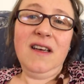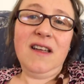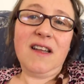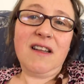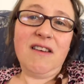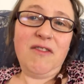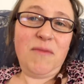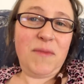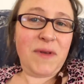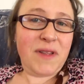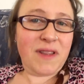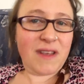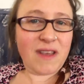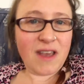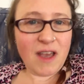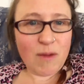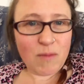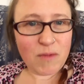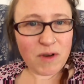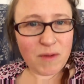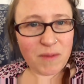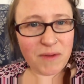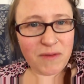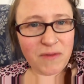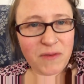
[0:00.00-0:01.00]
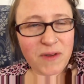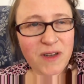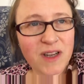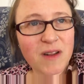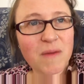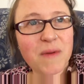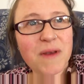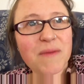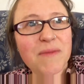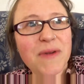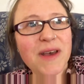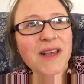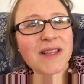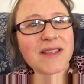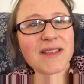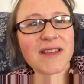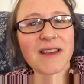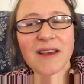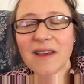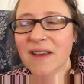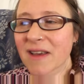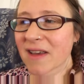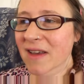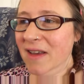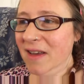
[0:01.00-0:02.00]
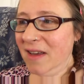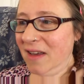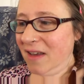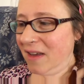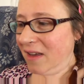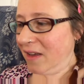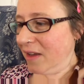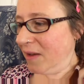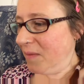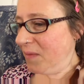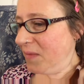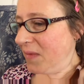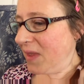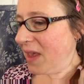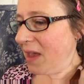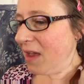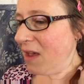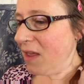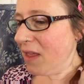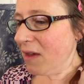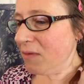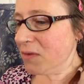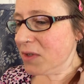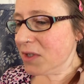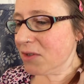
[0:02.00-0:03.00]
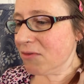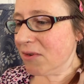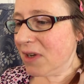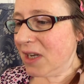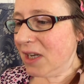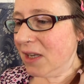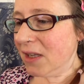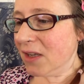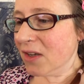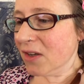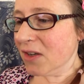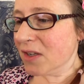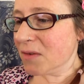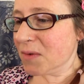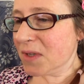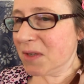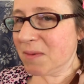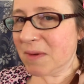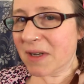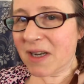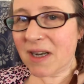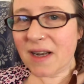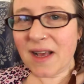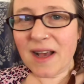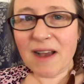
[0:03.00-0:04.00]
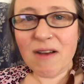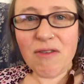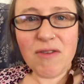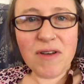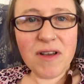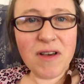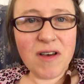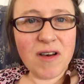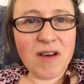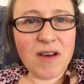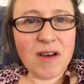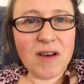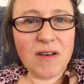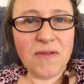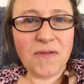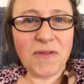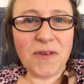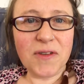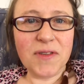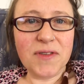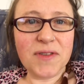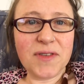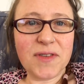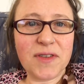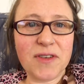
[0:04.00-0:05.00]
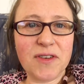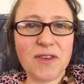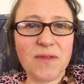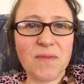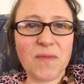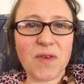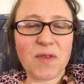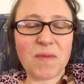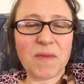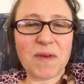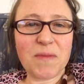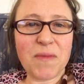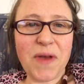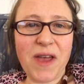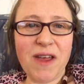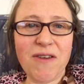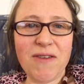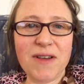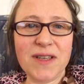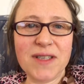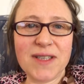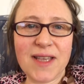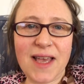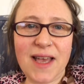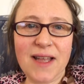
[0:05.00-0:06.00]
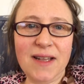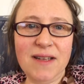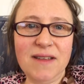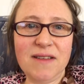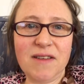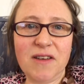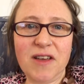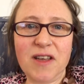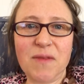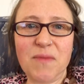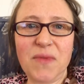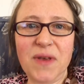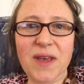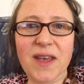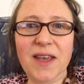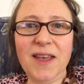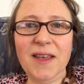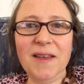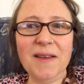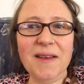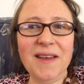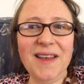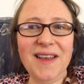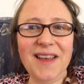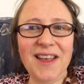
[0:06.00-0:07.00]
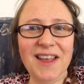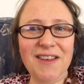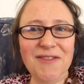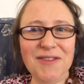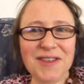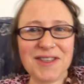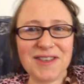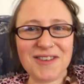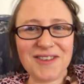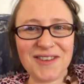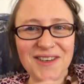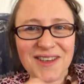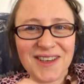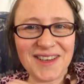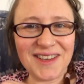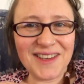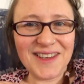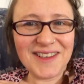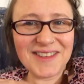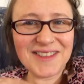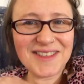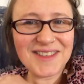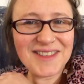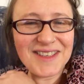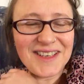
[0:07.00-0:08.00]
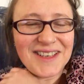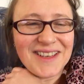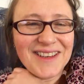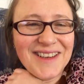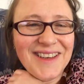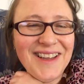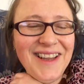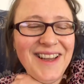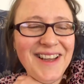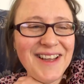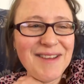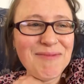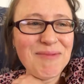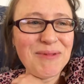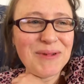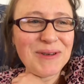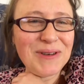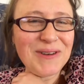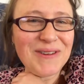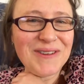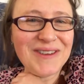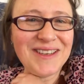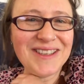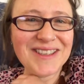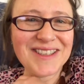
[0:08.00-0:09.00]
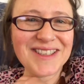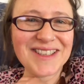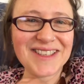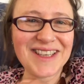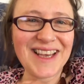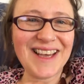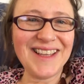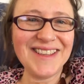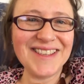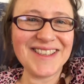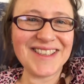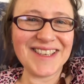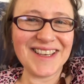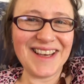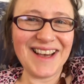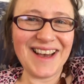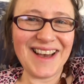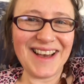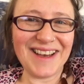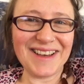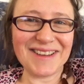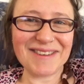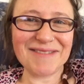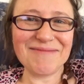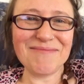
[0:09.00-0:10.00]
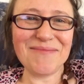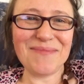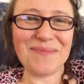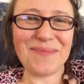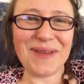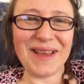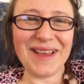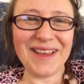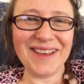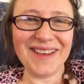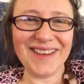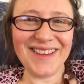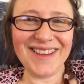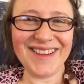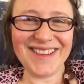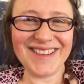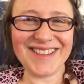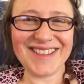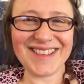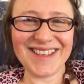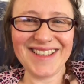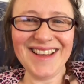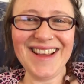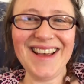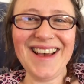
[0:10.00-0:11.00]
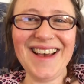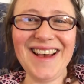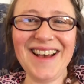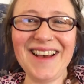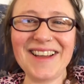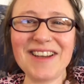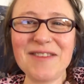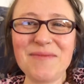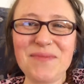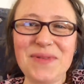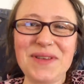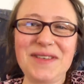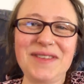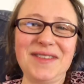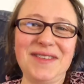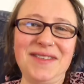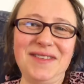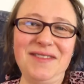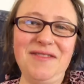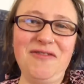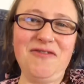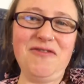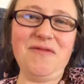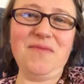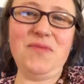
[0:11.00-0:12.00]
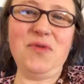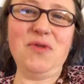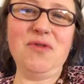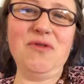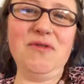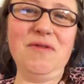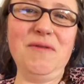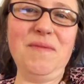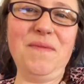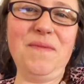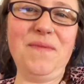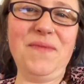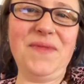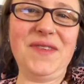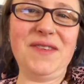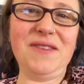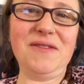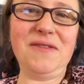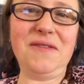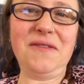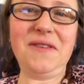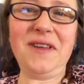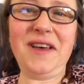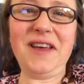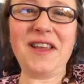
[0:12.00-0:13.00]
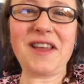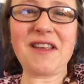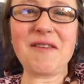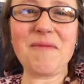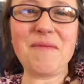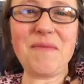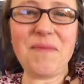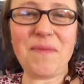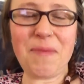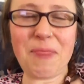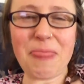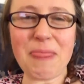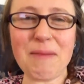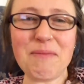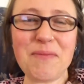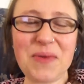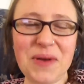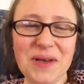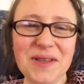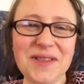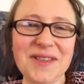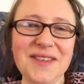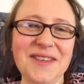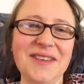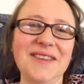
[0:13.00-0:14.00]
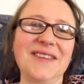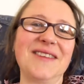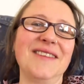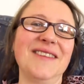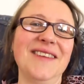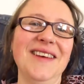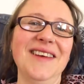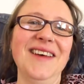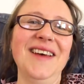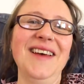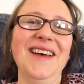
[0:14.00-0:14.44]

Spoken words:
I've picked the camera up. I'm feeling a bit better. Yeah, that was really good. We spent an hour and a half on Zoom with my parents and IB. He was cooking his dinner. He put on a Santa hat and beard and a big snowball sort of like button,